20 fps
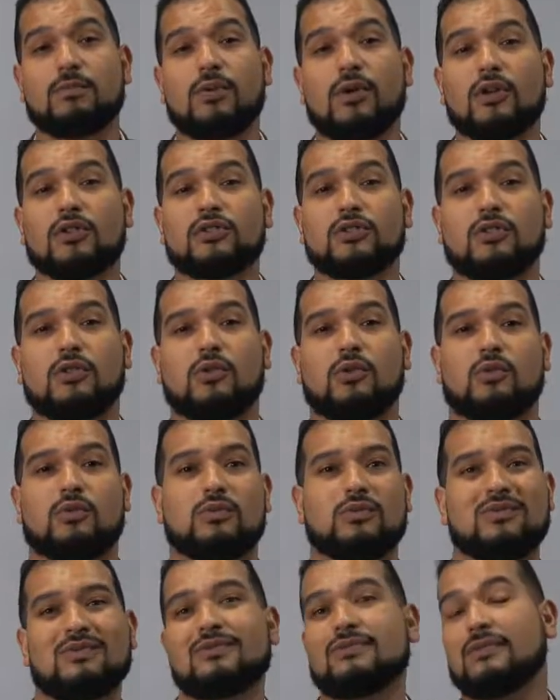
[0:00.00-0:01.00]
personal
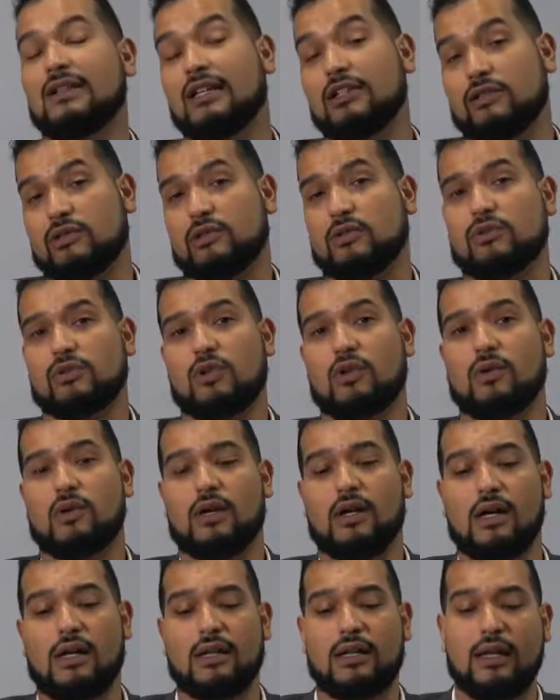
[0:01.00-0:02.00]
issues
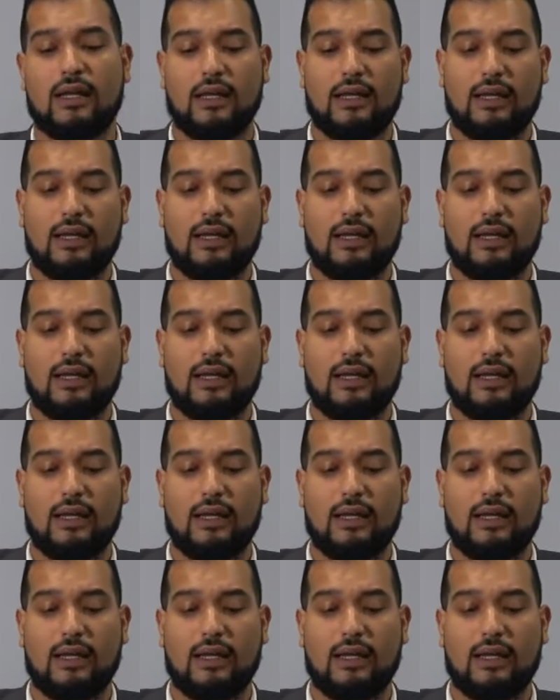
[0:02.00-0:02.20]
going on.